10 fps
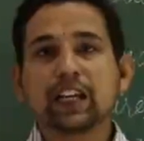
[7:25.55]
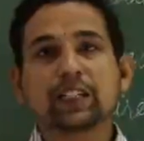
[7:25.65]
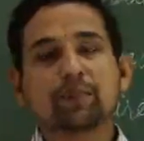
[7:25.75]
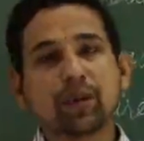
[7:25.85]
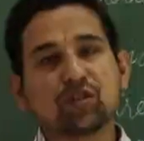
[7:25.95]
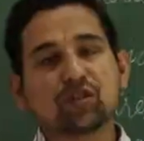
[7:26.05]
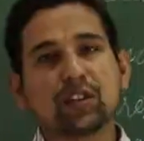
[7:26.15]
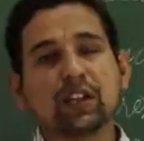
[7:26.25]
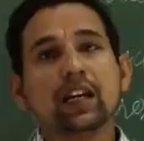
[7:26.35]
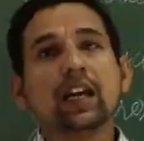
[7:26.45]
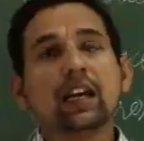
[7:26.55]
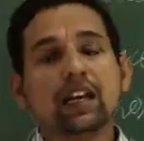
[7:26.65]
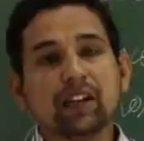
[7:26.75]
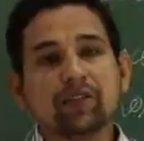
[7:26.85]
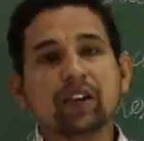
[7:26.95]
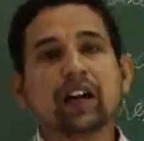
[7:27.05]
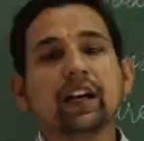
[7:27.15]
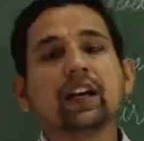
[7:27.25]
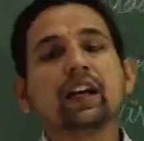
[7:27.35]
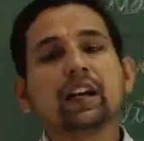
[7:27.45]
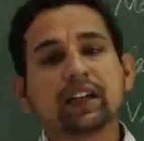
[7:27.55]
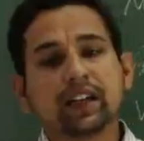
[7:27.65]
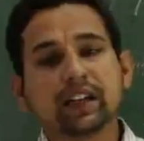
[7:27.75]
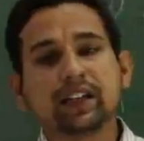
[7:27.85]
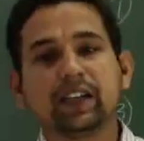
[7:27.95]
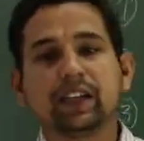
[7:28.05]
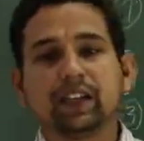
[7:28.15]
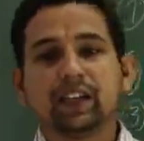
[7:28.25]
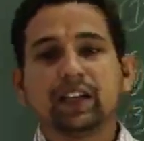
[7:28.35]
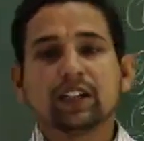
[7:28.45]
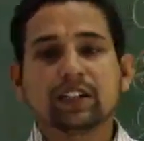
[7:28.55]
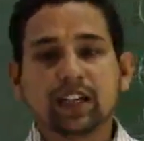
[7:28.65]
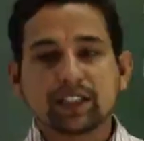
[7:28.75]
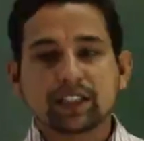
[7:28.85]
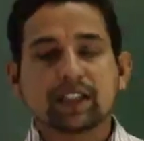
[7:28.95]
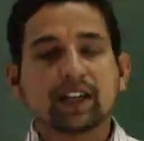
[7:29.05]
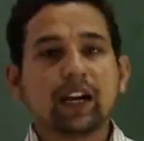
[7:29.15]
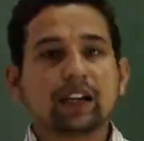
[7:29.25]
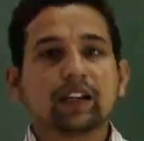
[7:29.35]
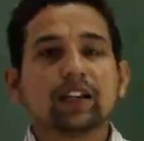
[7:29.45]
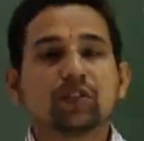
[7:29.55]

especially liver and kidney cells. Right?